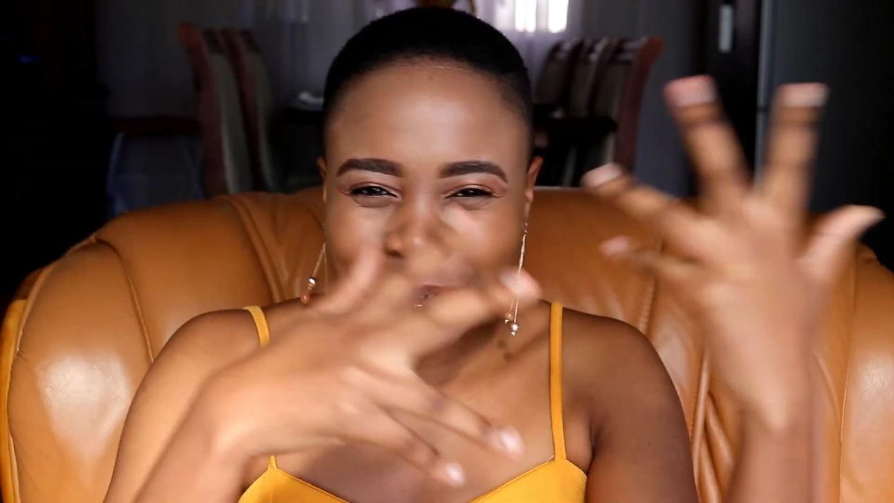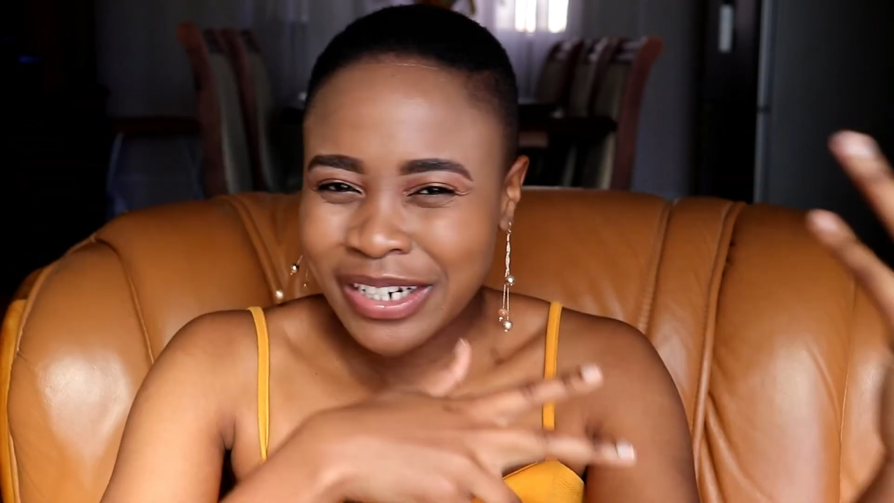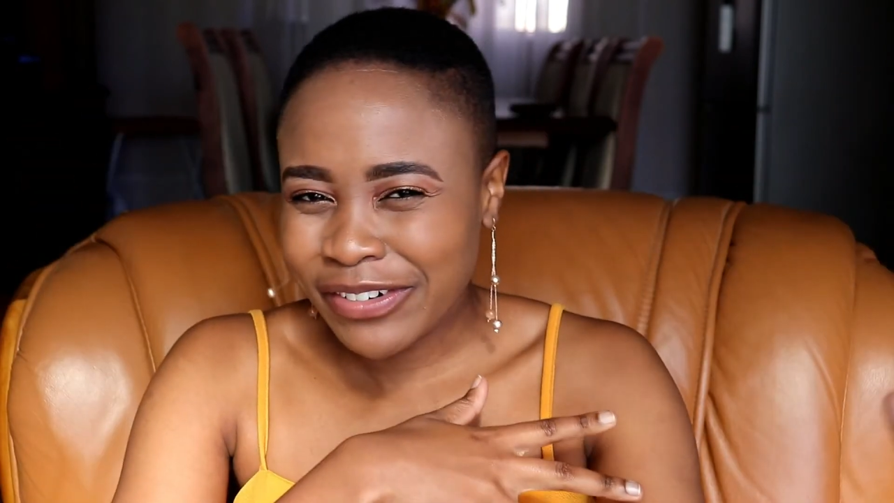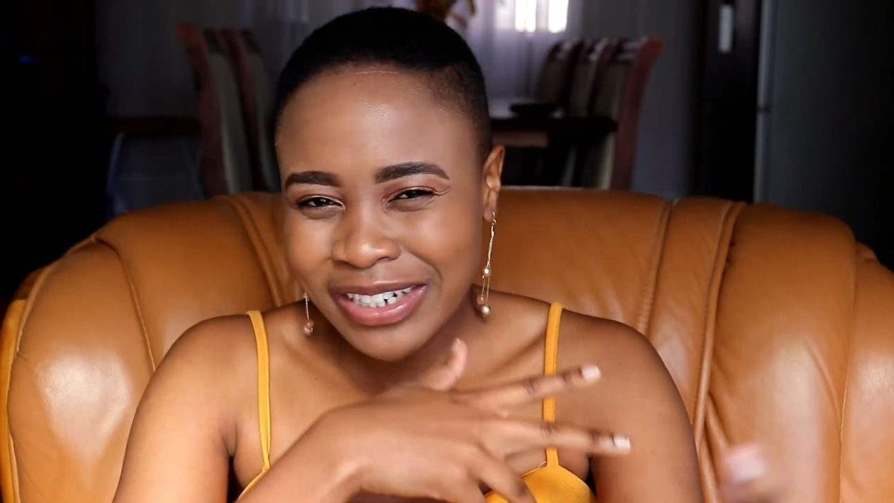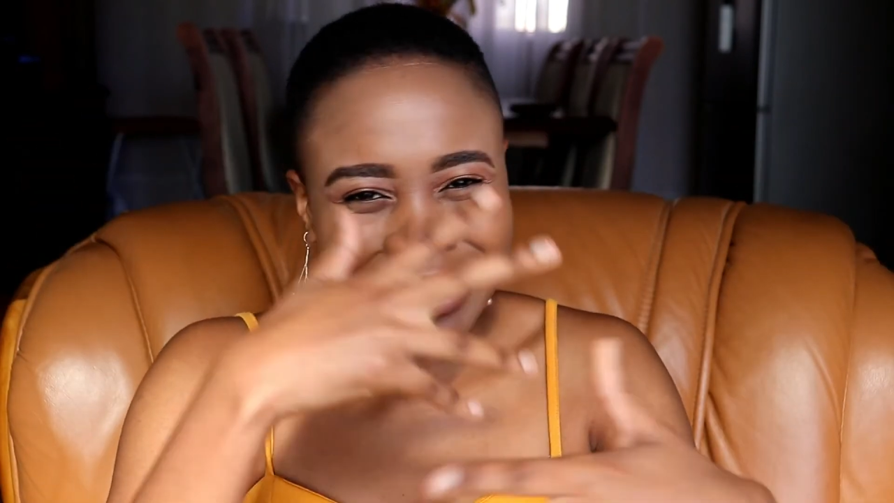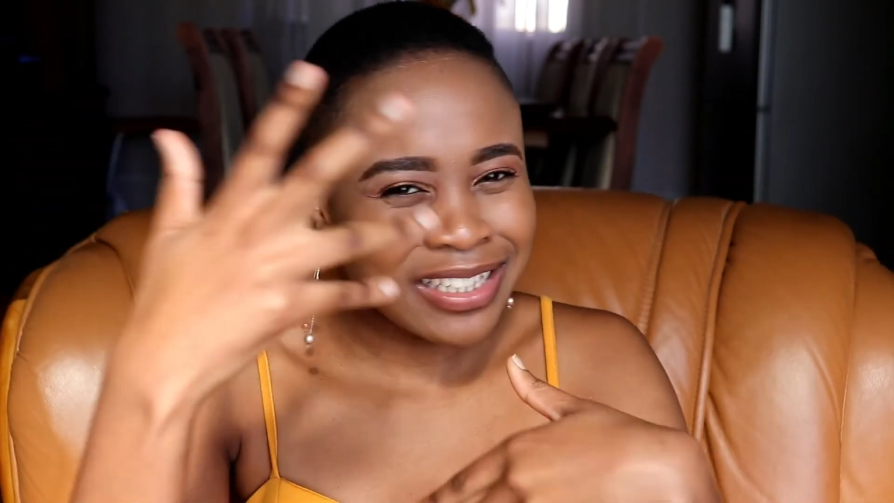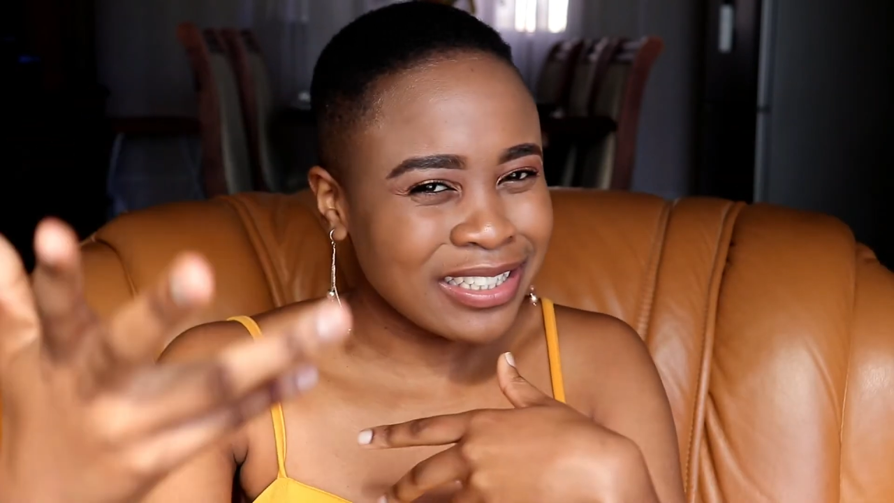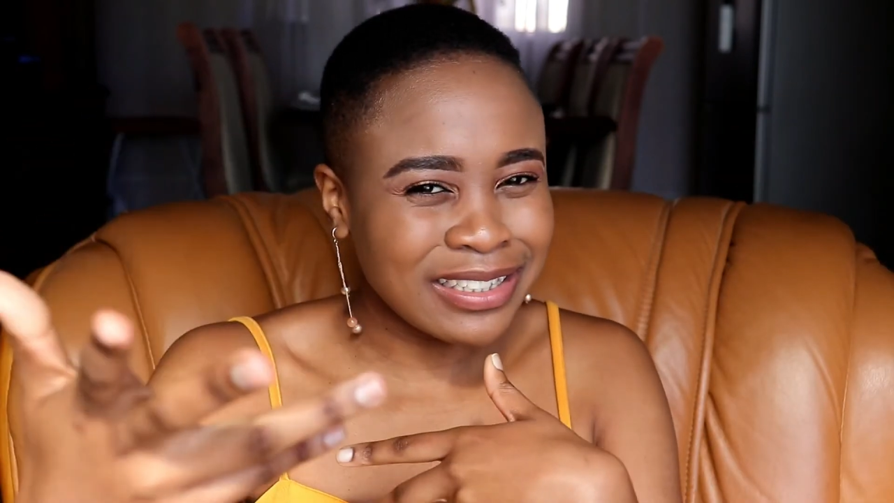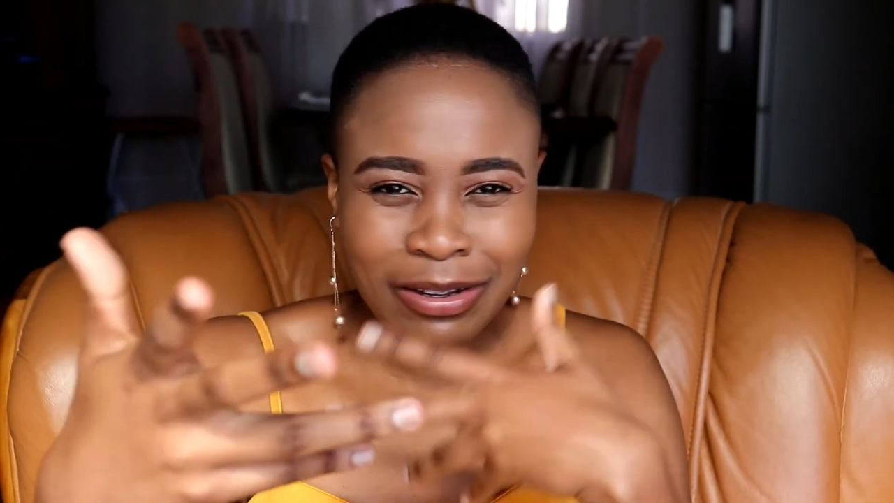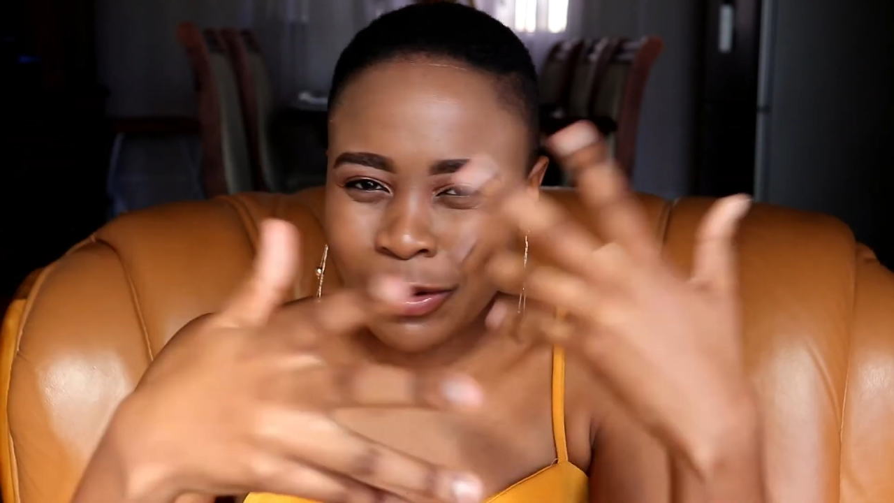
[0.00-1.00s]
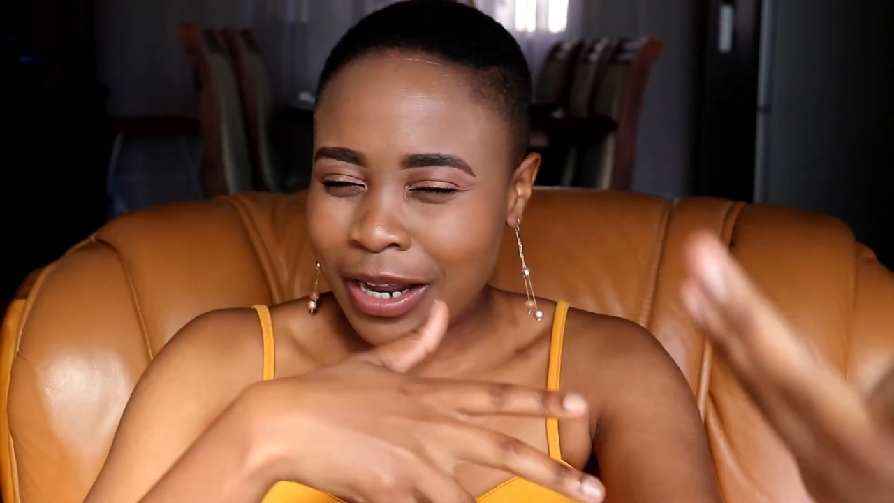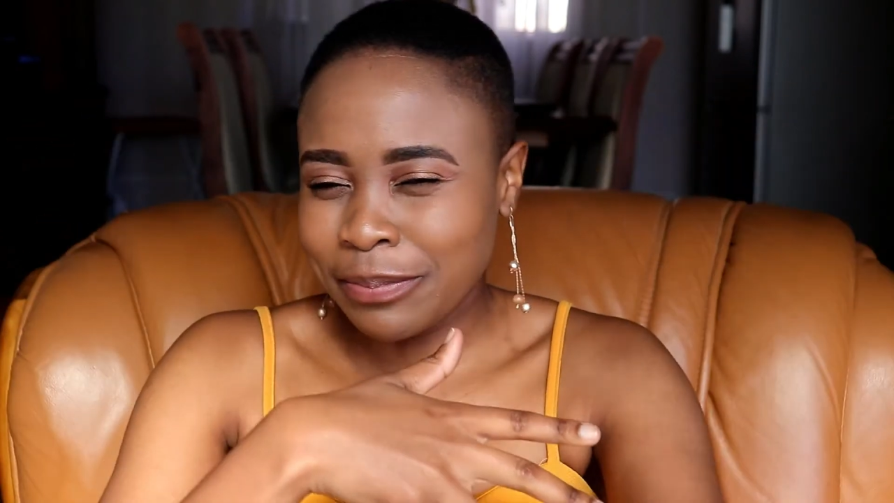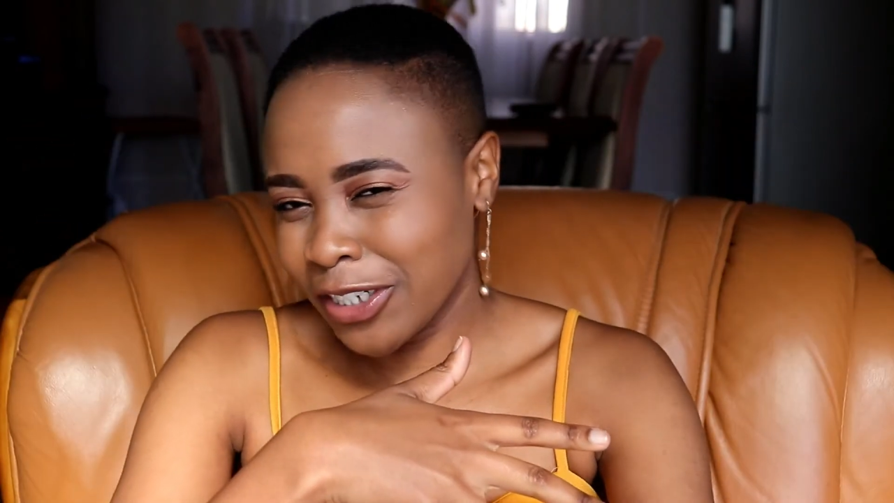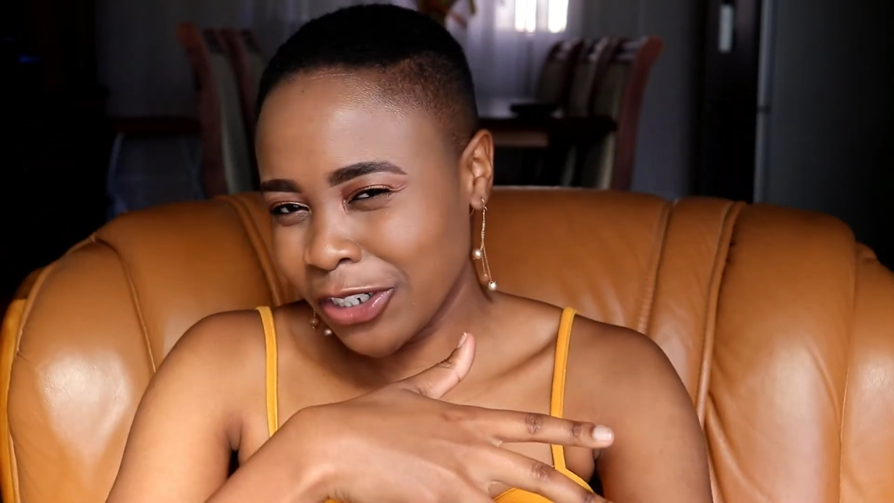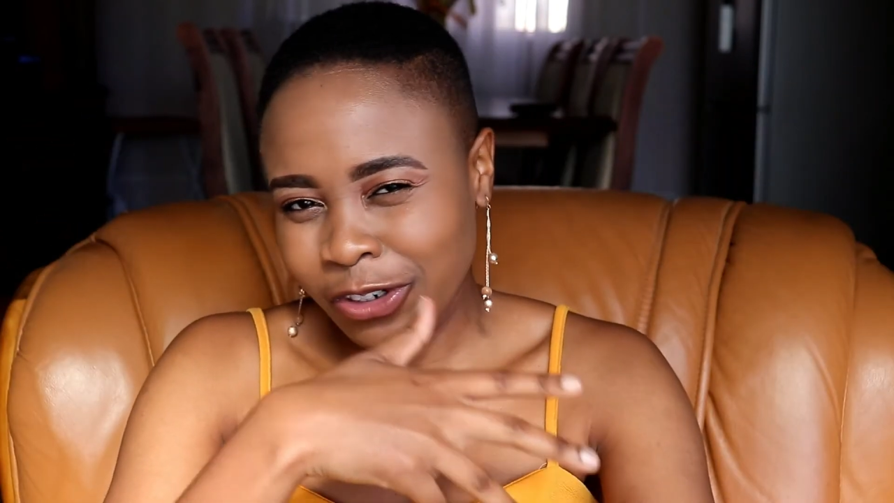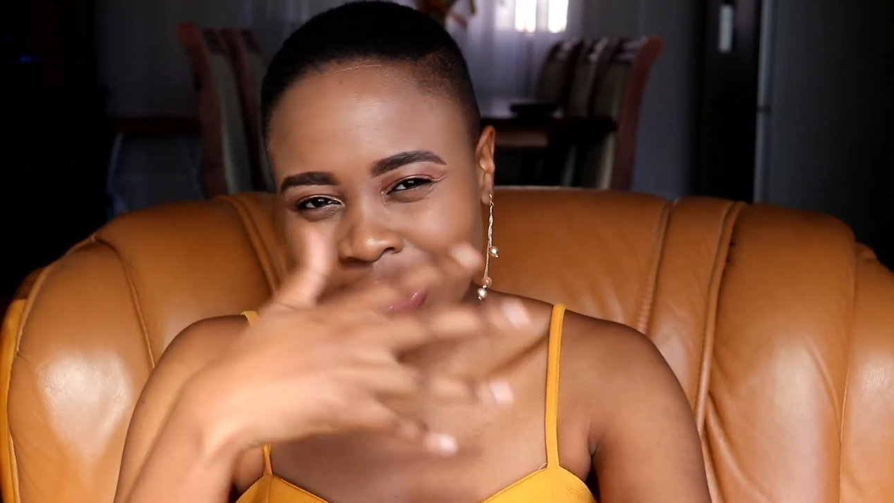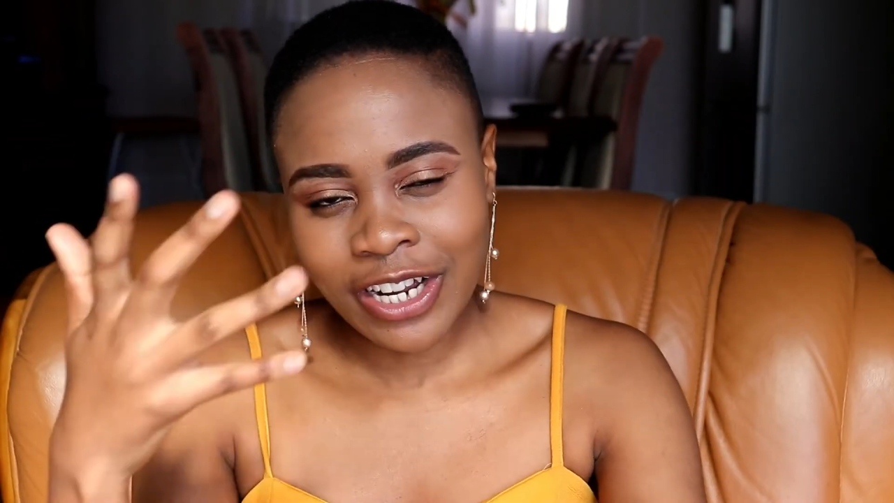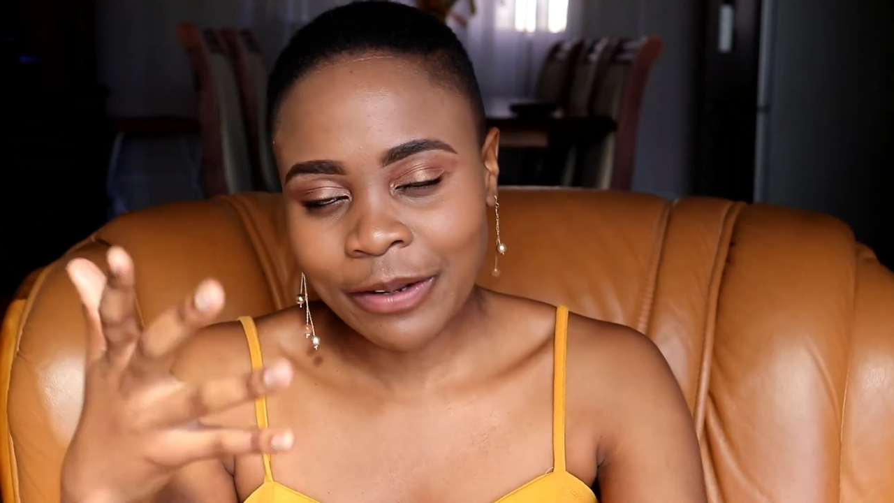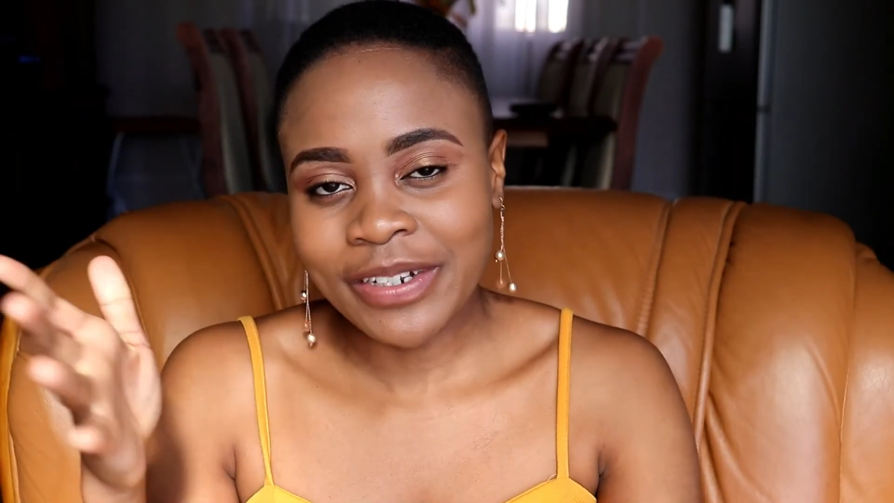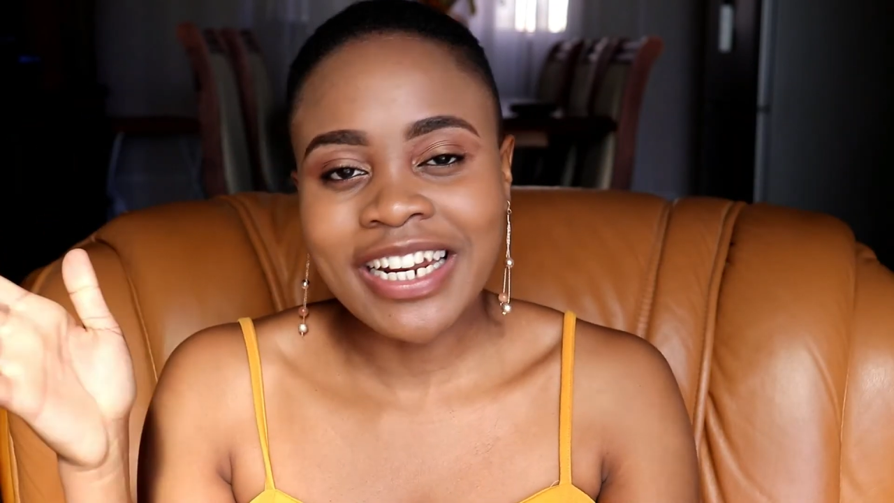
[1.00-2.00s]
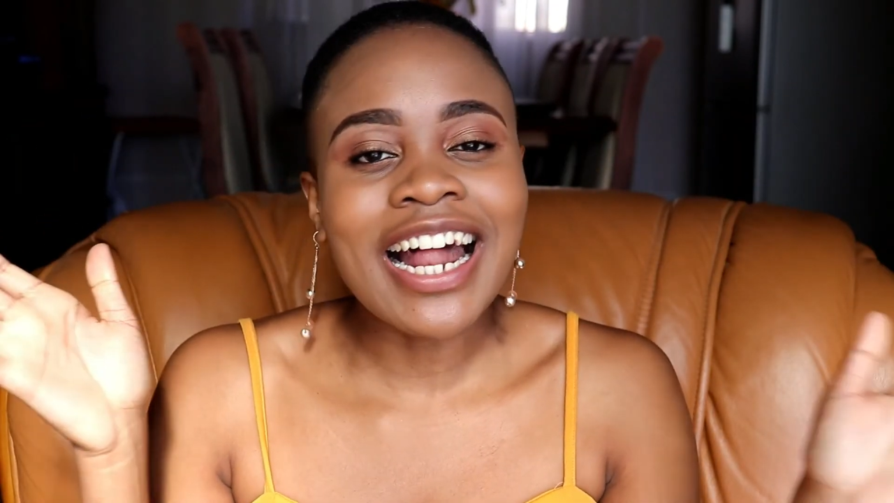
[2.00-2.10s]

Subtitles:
whatever it is, it's all up to you, you know what I mean.